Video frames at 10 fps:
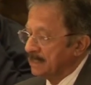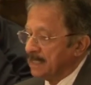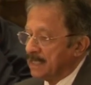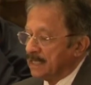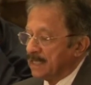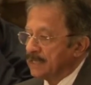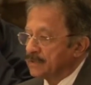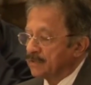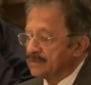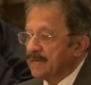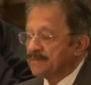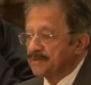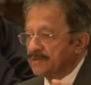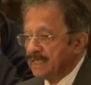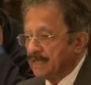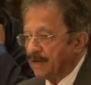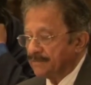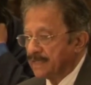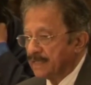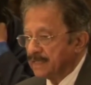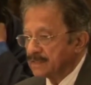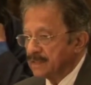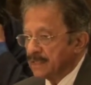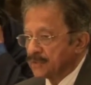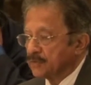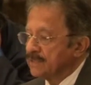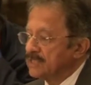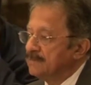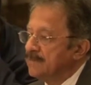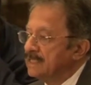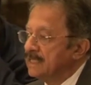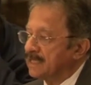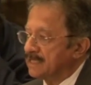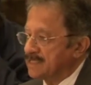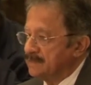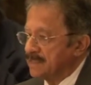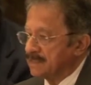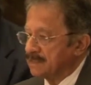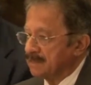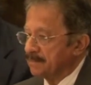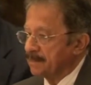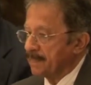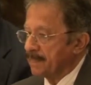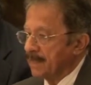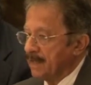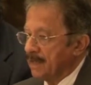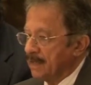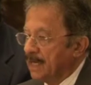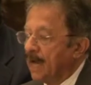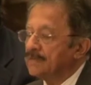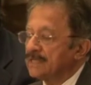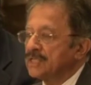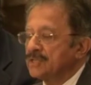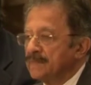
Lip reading: It took them 3.5 years to reach 1 million customers. Now they reach 1 million